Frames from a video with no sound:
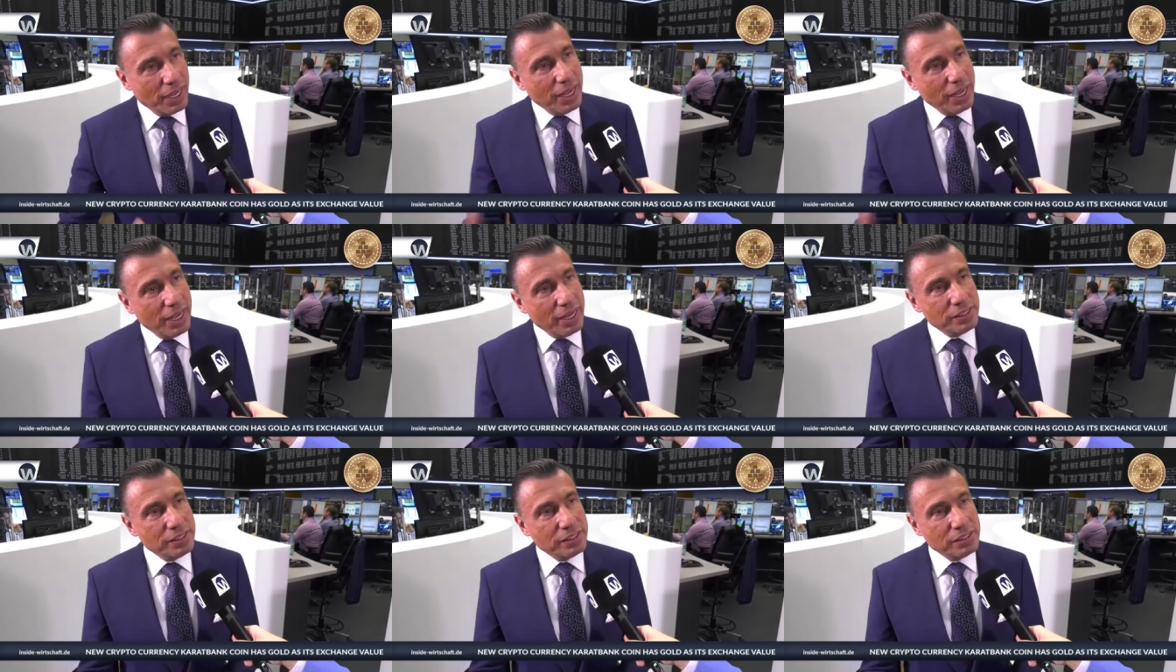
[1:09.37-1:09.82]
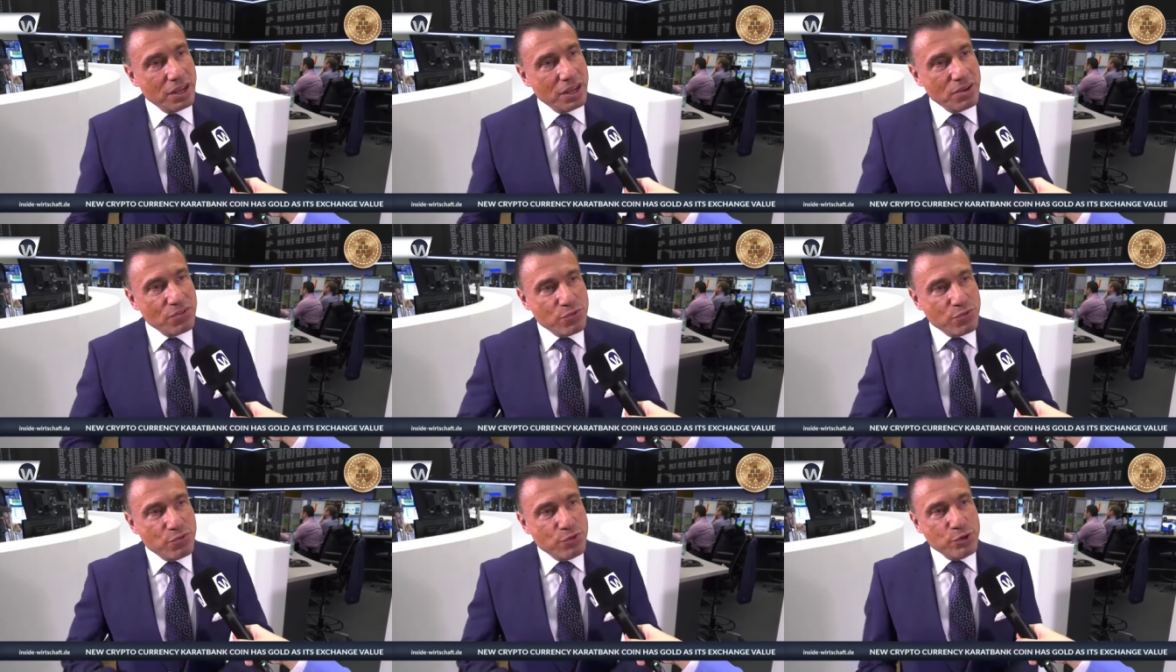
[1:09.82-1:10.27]
and
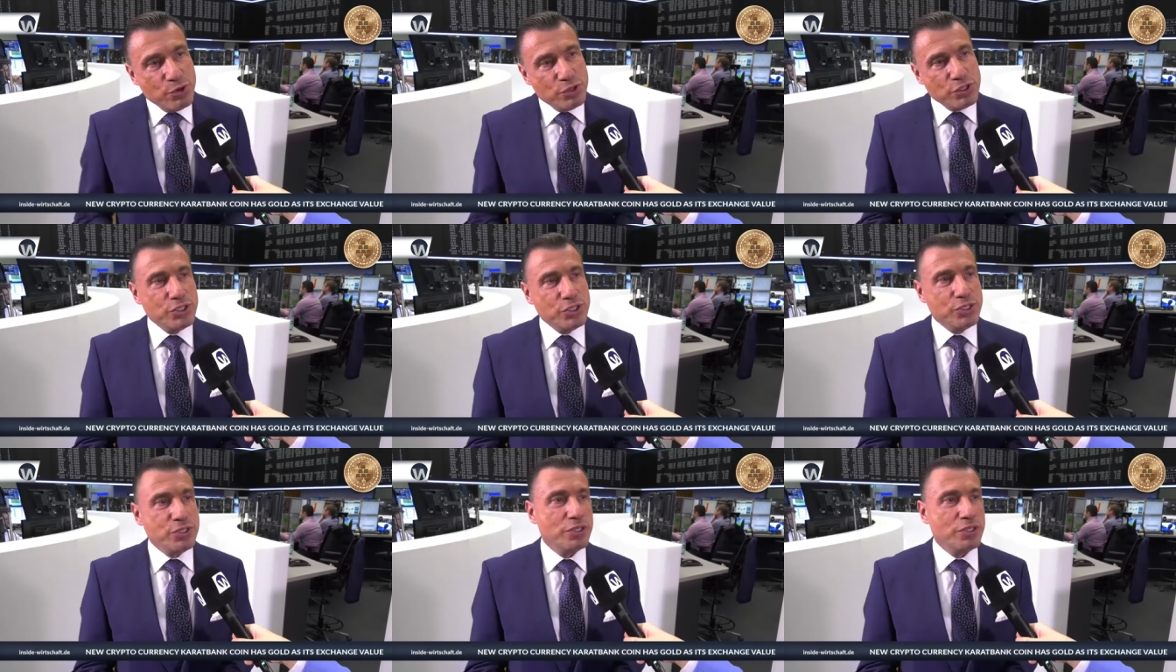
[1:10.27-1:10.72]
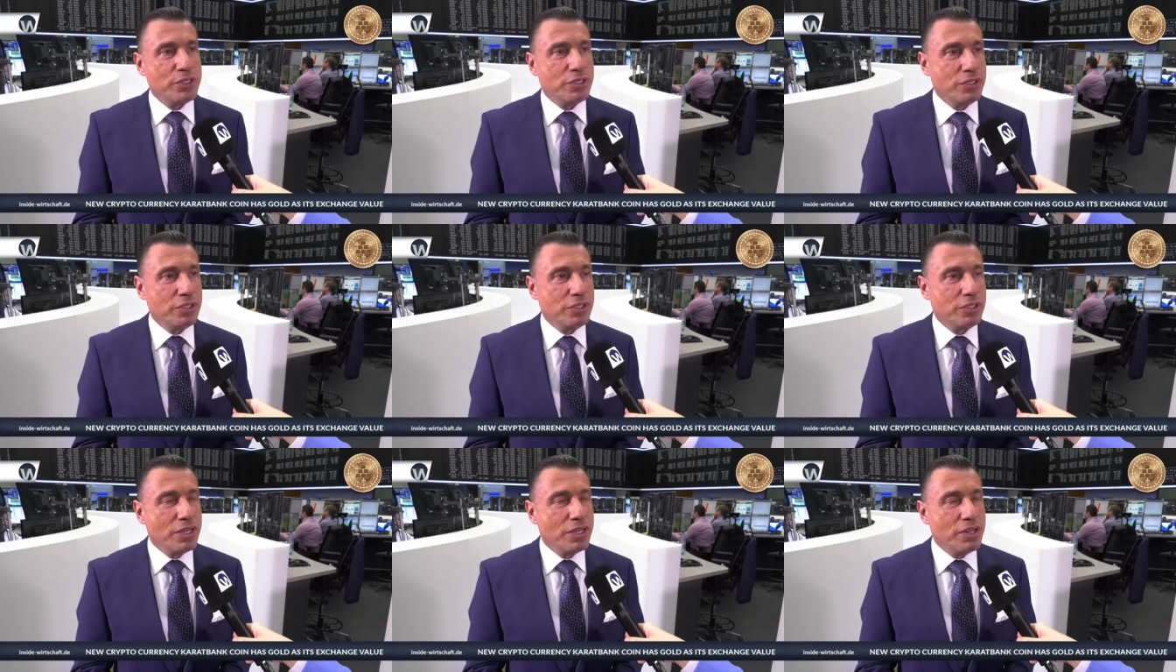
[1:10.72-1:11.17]
a
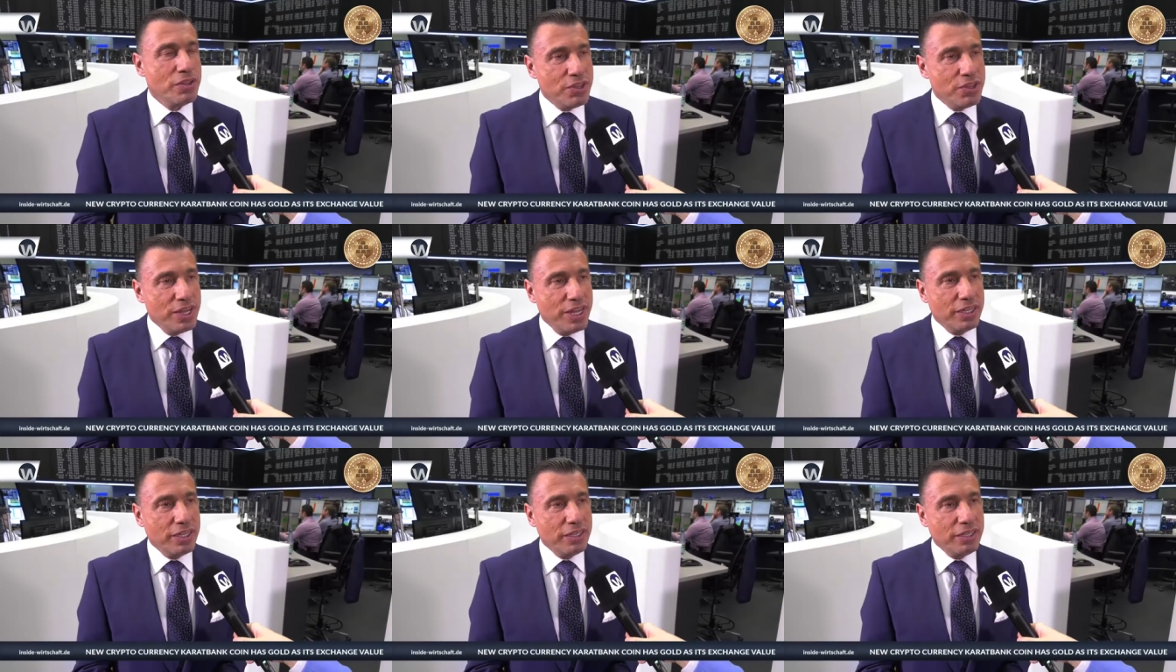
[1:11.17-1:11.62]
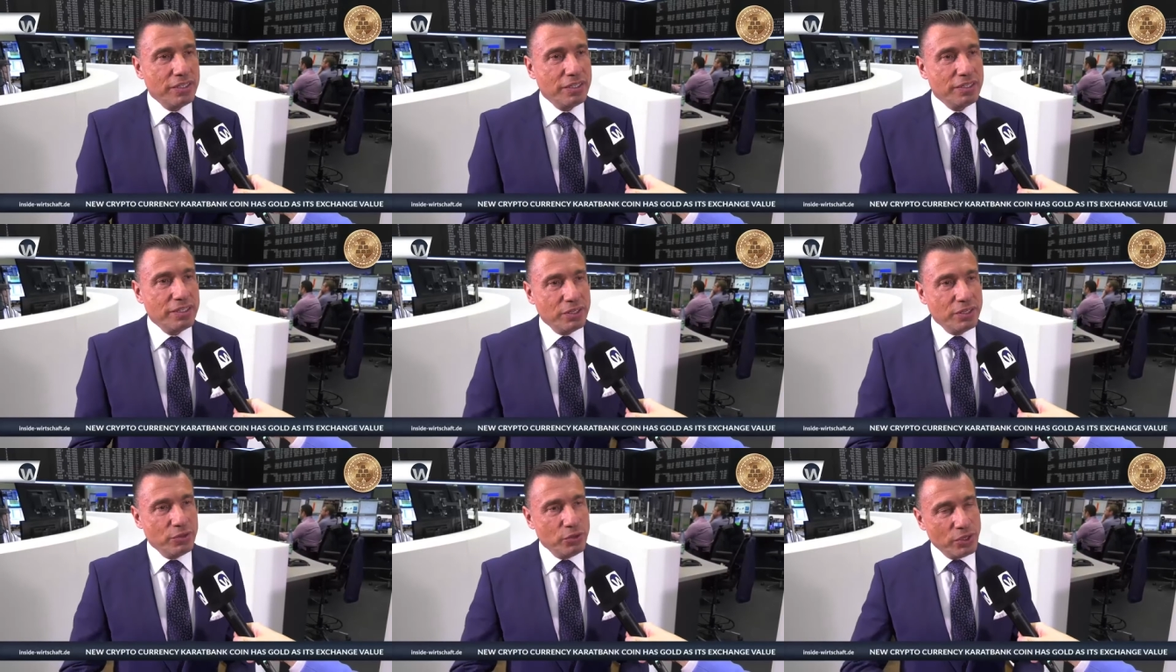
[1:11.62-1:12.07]
physical thing
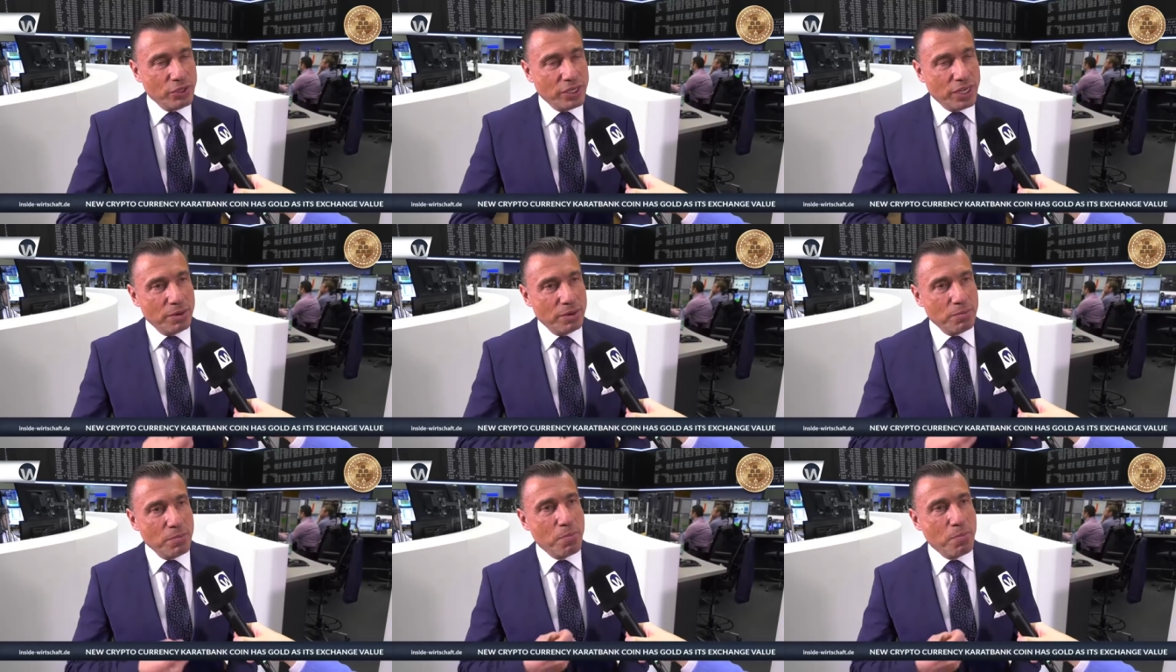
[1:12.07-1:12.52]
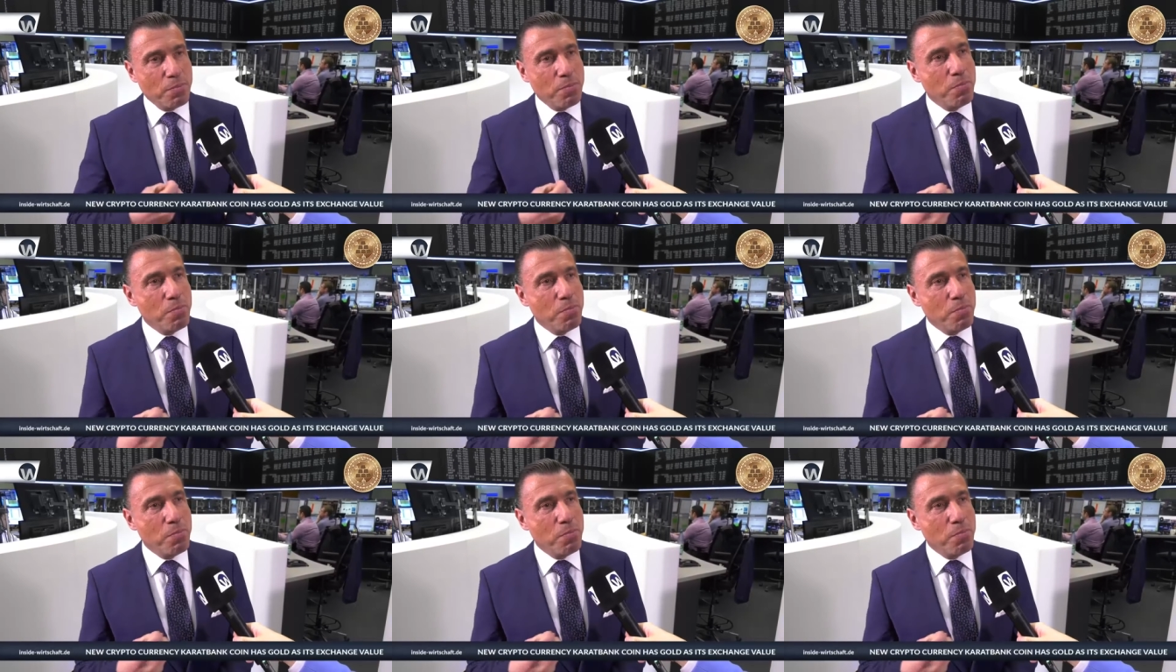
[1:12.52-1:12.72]
that you can